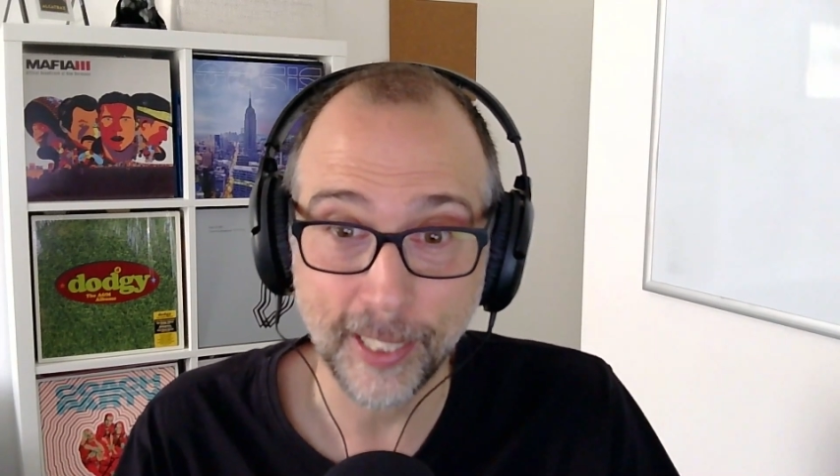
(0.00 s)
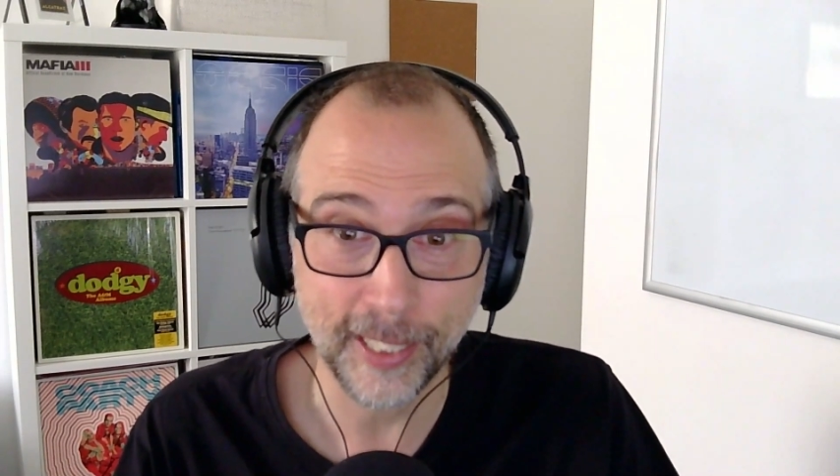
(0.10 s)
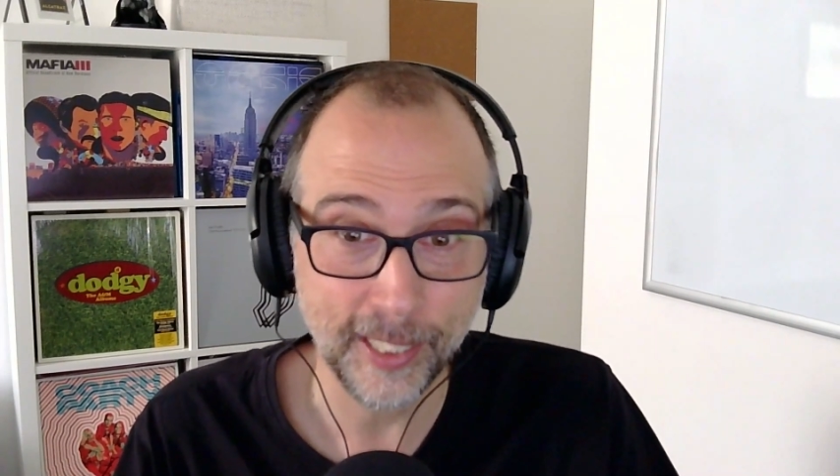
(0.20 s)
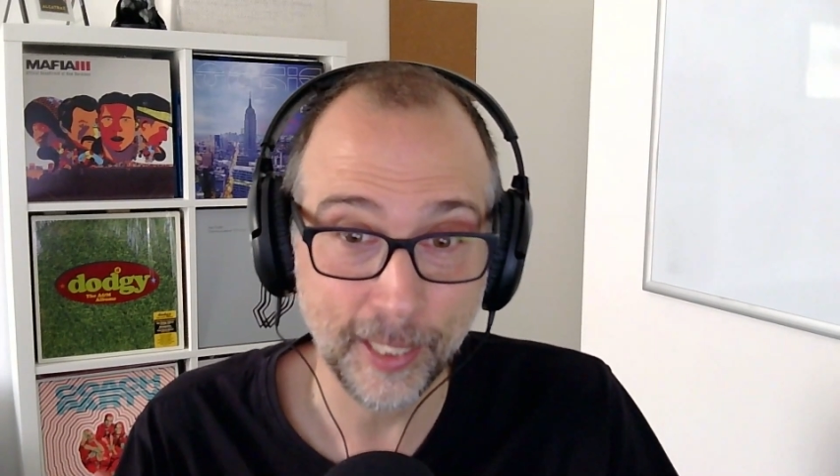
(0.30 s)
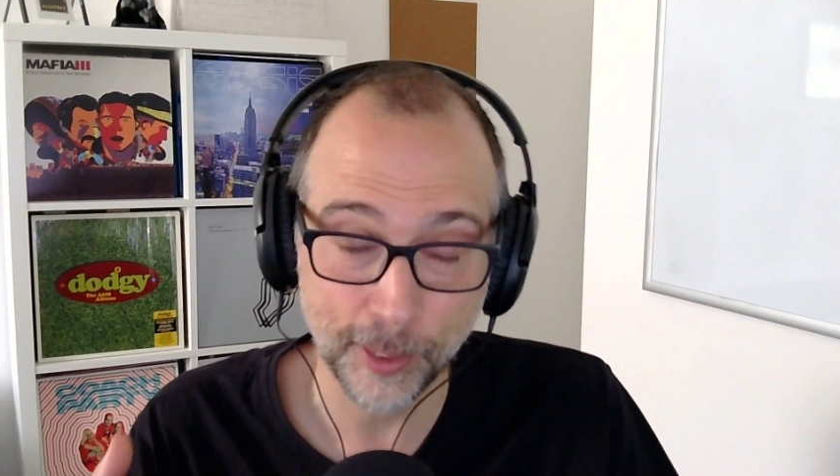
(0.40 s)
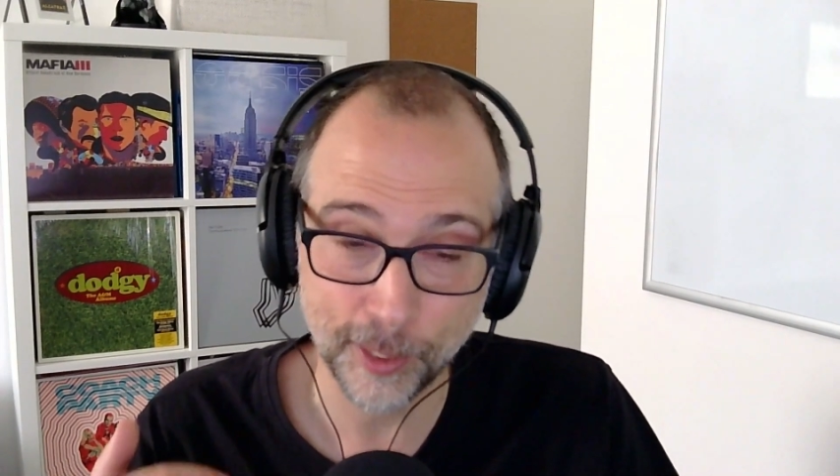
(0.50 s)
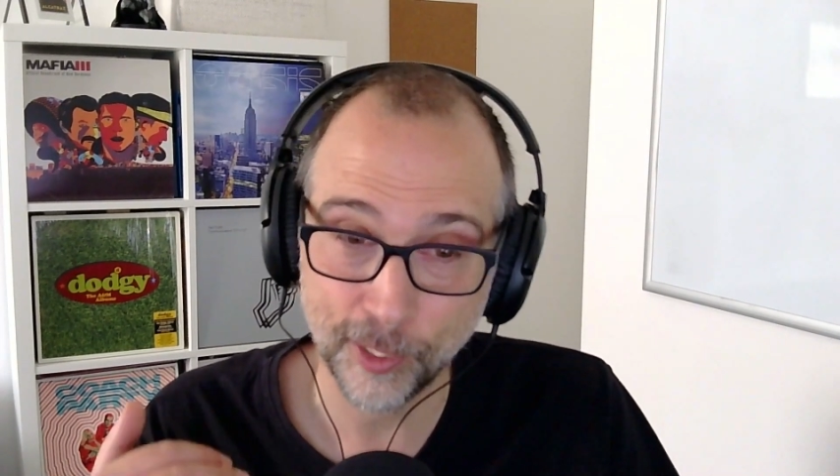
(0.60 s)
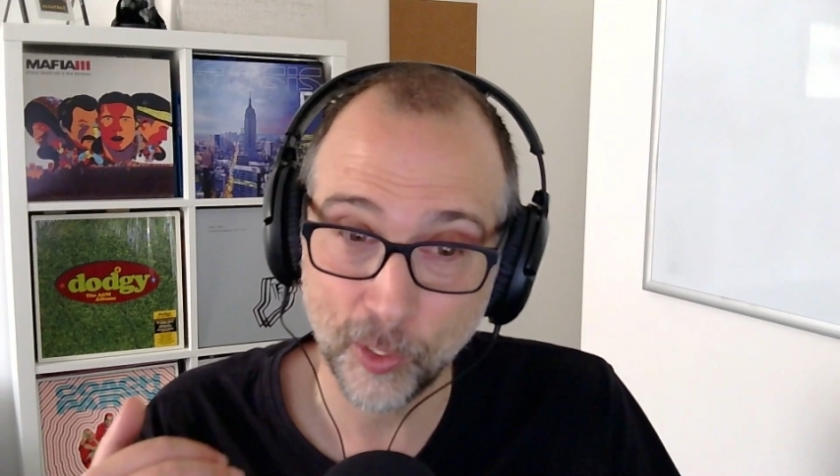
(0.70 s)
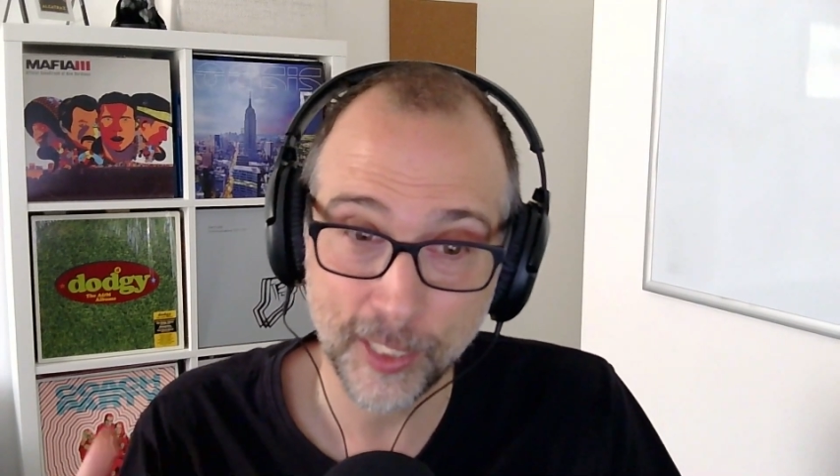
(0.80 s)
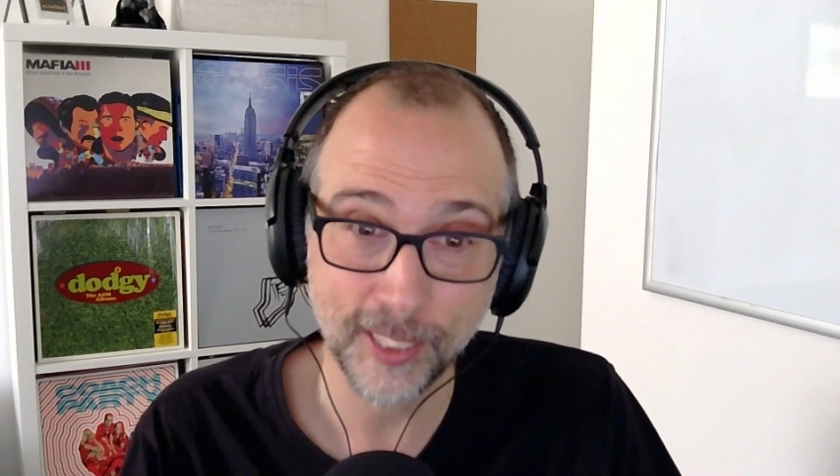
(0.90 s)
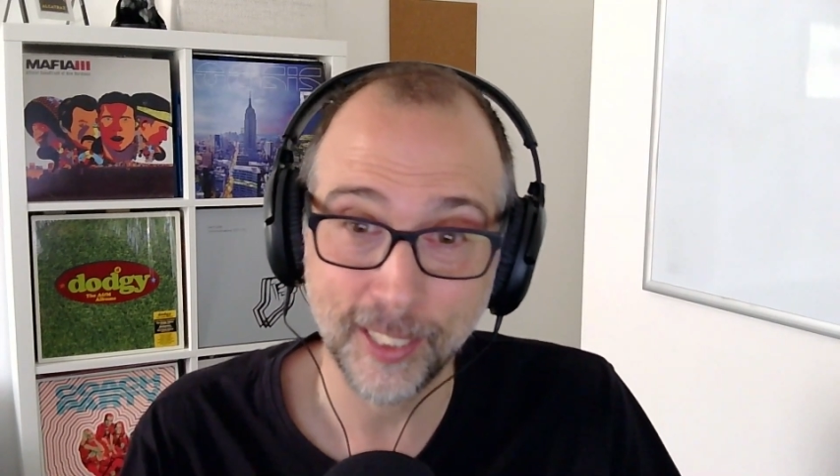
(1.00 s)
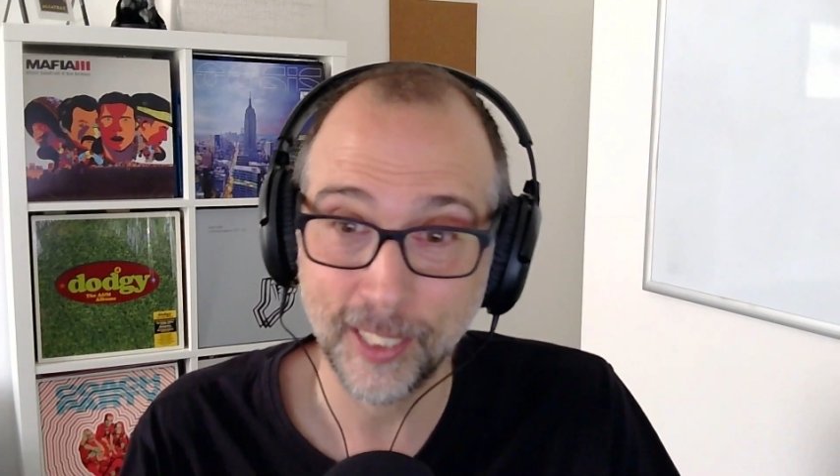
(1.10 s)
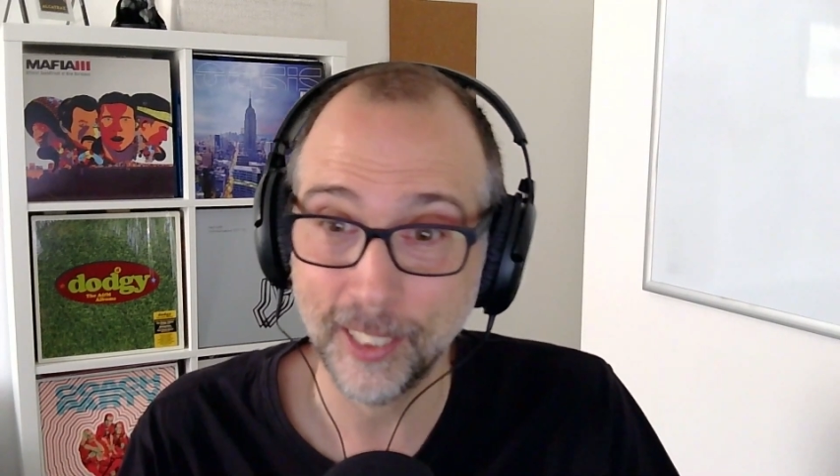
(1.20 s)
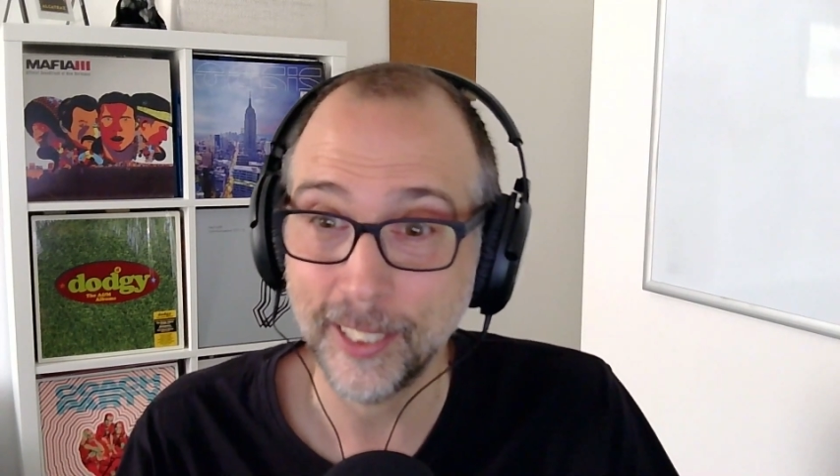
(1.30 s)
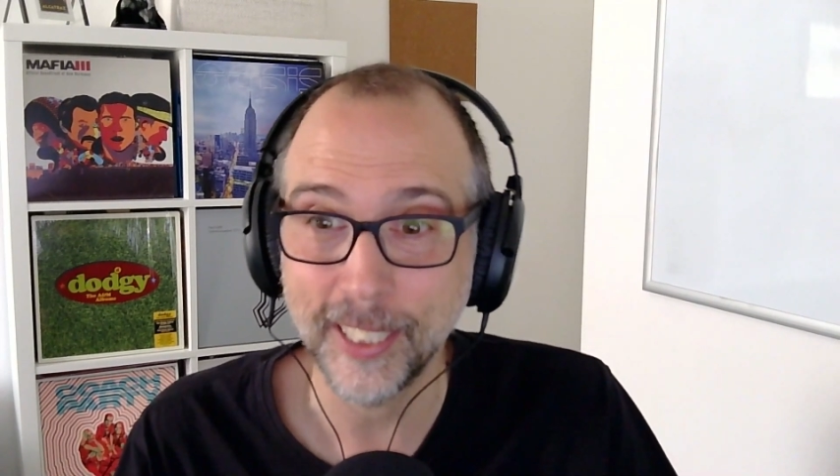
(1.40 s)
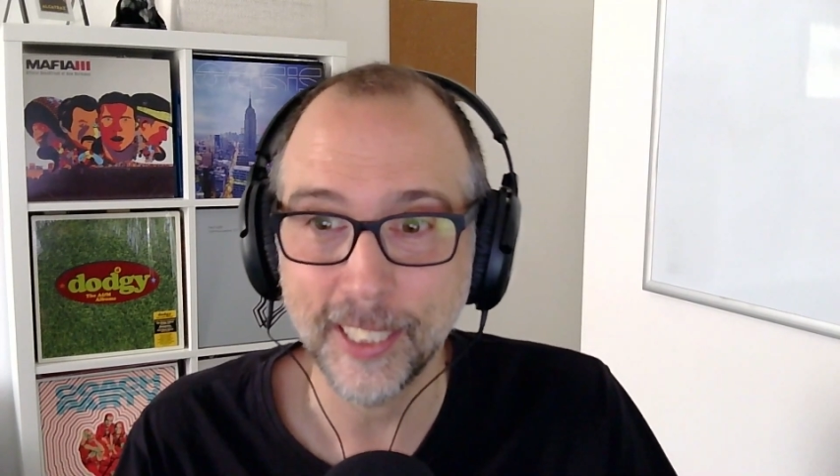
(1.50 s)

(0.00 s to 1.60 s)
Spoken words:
You know, it's nice and clean.